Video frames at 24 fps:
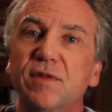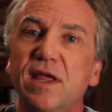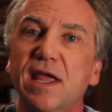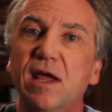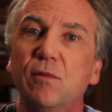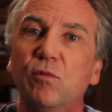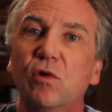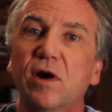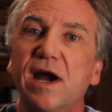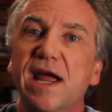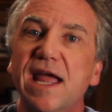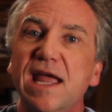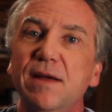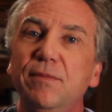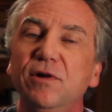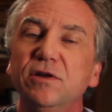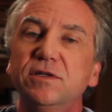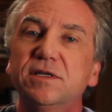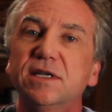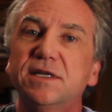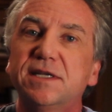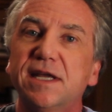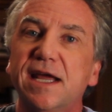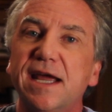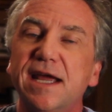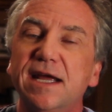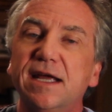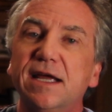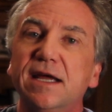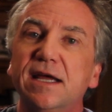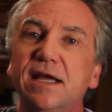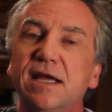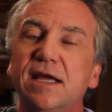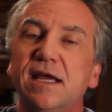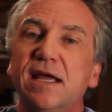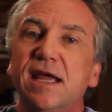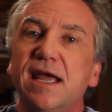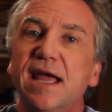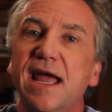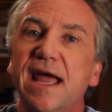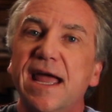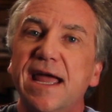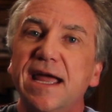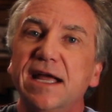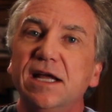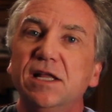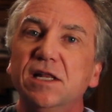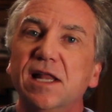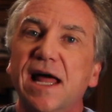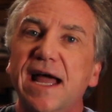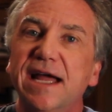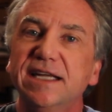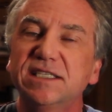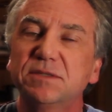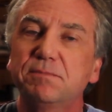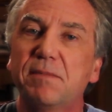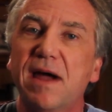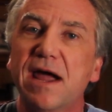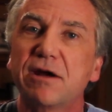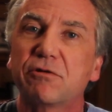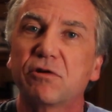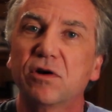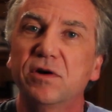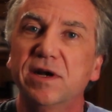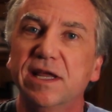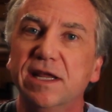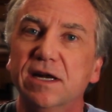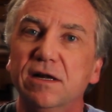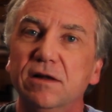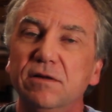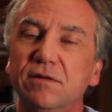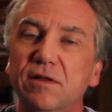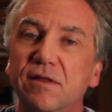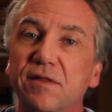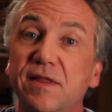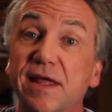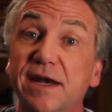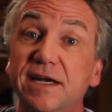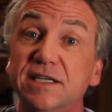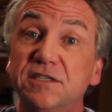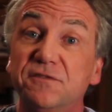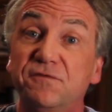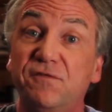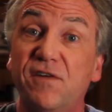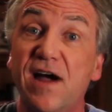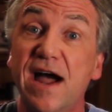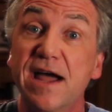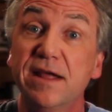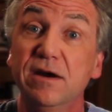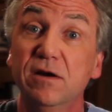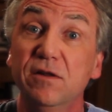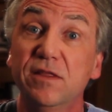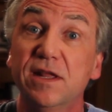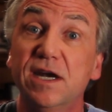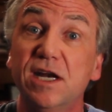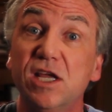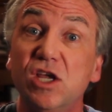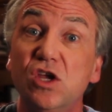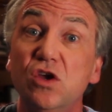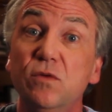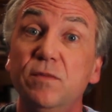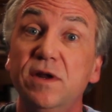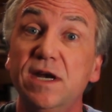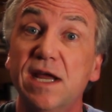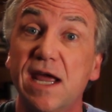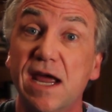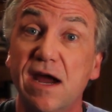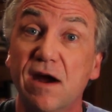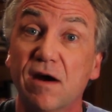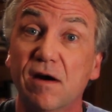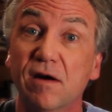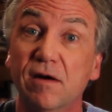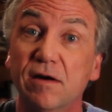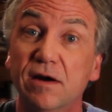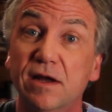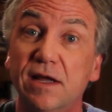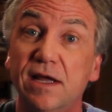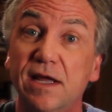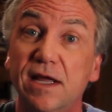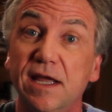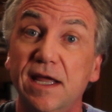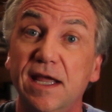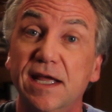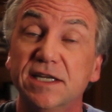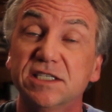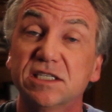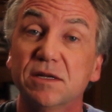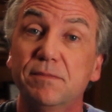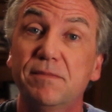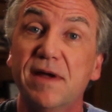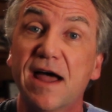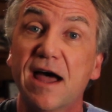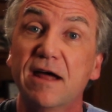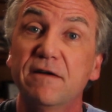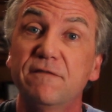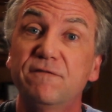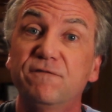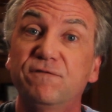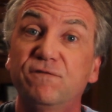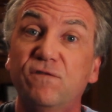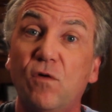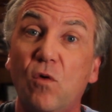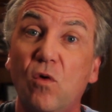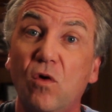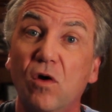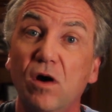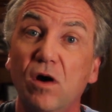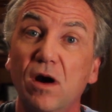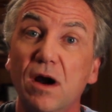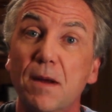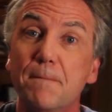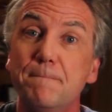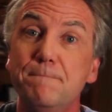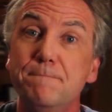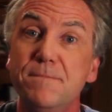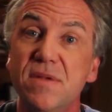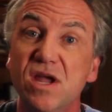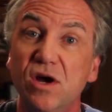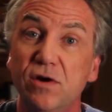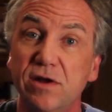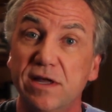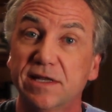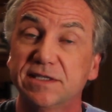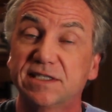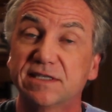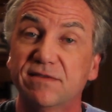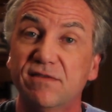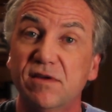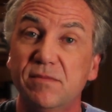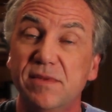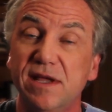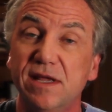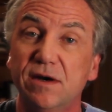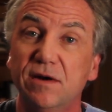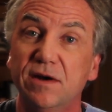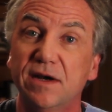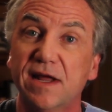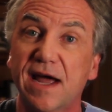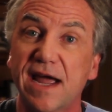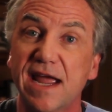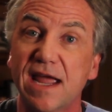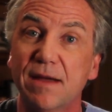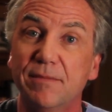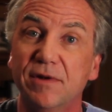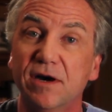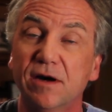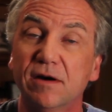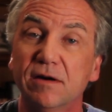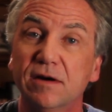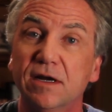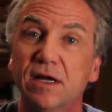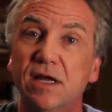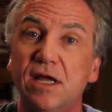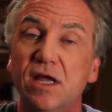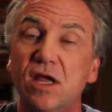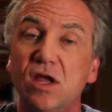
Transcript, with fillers: And we're able to take a glass microneedle that is finer than a human hair. It's about 4 millionths of a meter in diameter.